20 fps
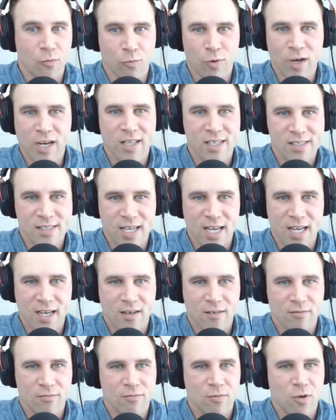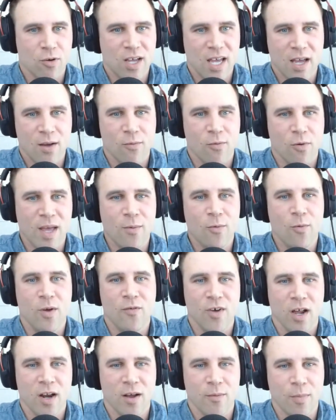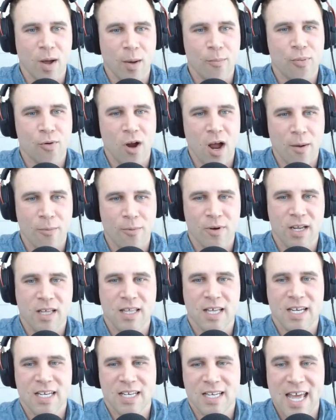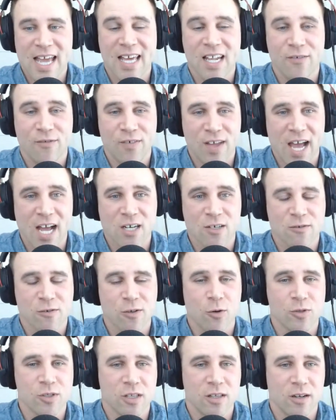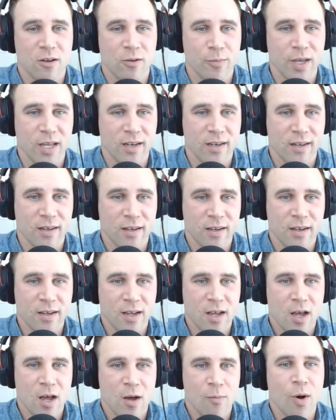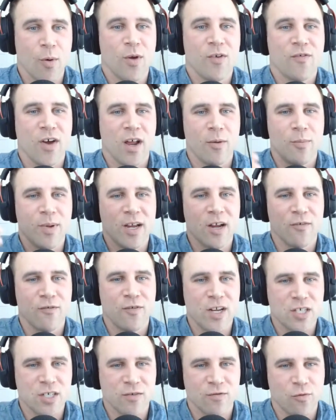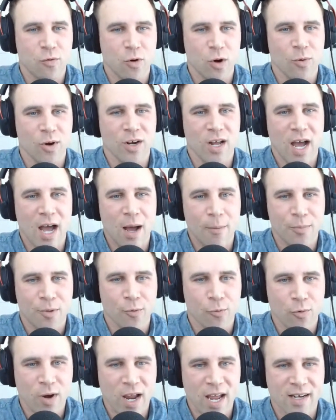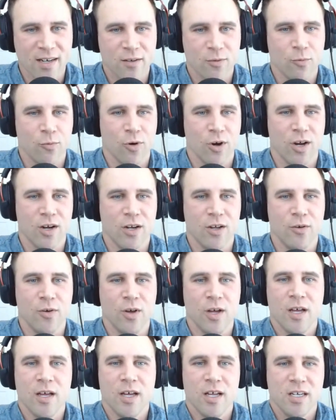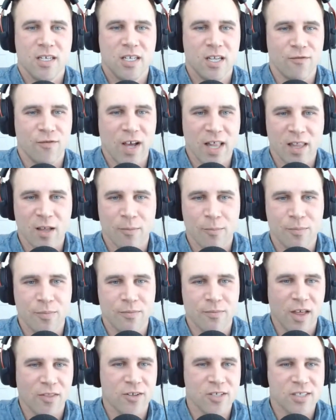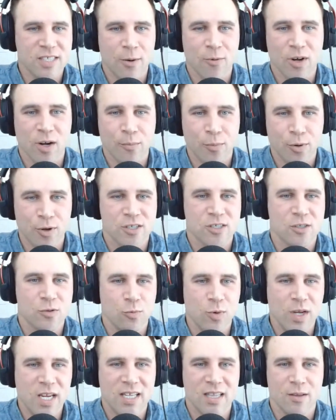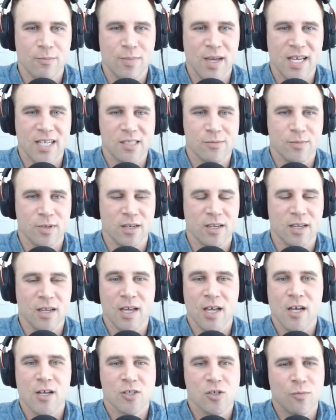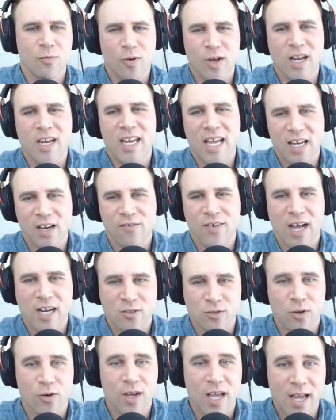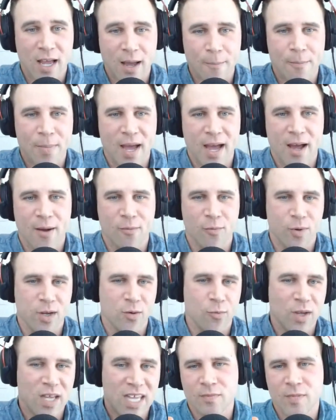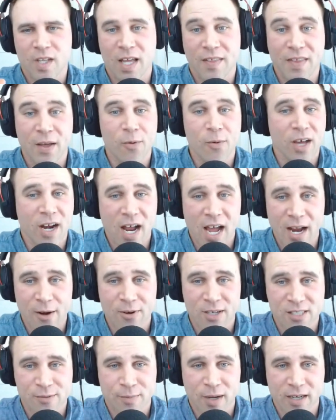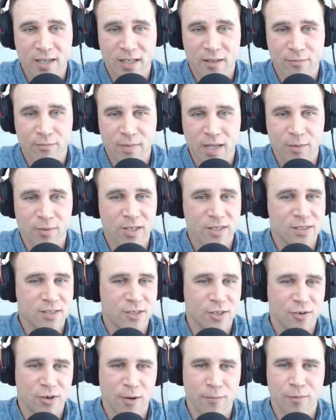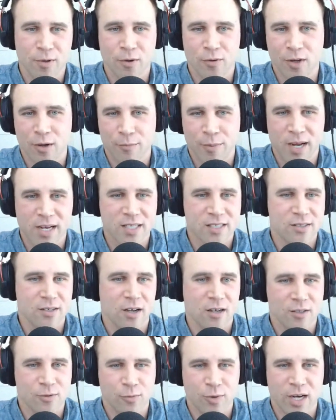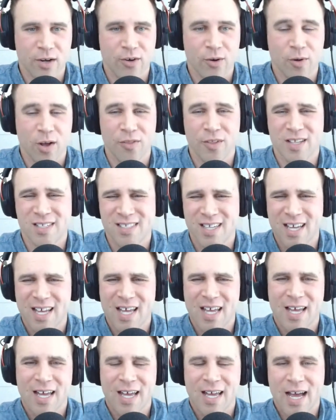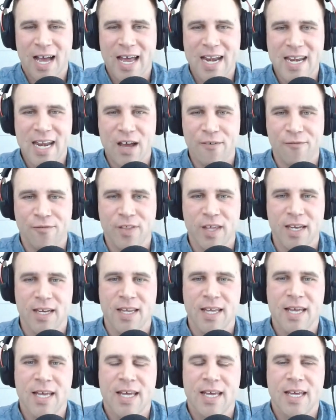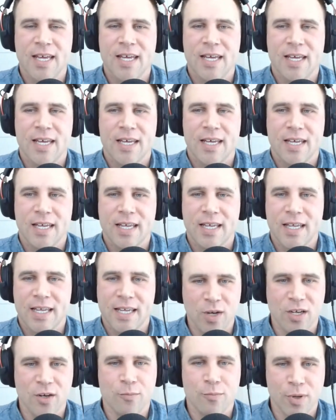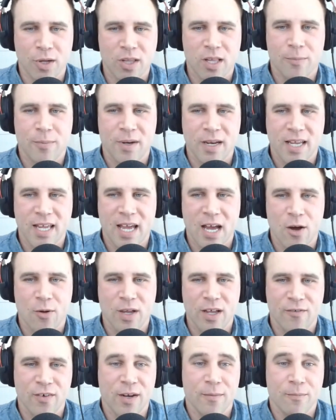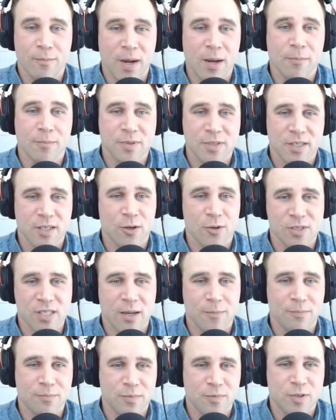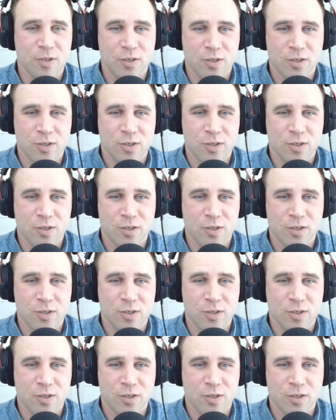Real estate. Okay. Maybe we've got a, a property that negative cash flows a little bit, but we've got a bigger vision for it. We're going to up the rent. We're going to develop the other side. We're going to put a suite in the basement. So we have got negative cash flow. Okay. Bam. We, we, and then we got a high risk bucket. Maybe this is your crypto, your penny stocks, whatever you want. That's enough that when you build up an account, if it bumps and goes up